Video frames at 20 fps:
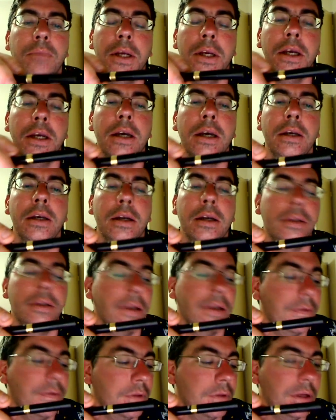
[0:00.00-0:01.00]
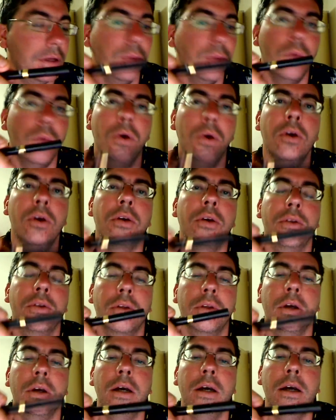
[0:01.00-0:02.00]
But yeah, definitely
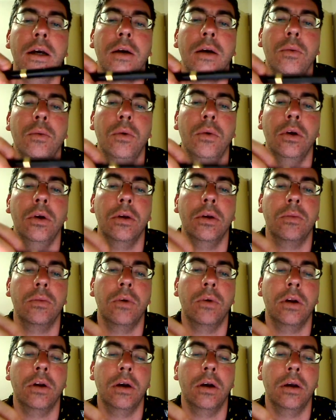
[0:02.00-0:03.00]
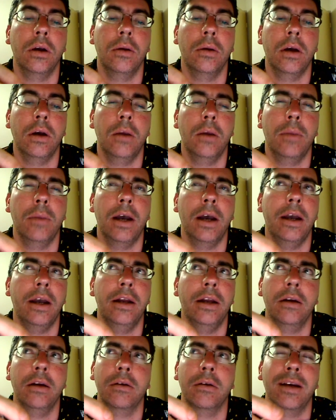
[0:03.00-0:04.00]
worth what I
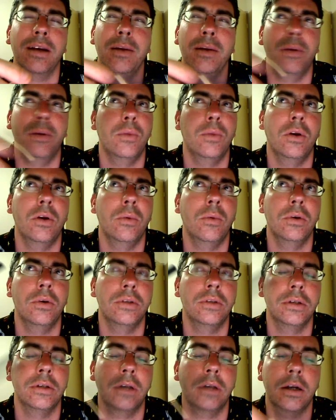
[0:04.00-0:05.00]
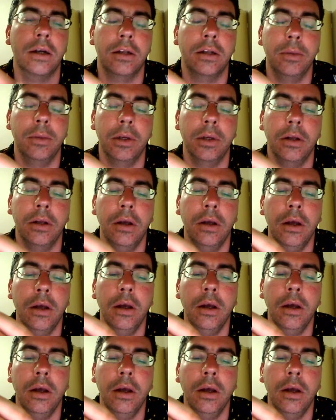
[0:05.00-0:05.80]
paid. I can't remember what it was exactly, but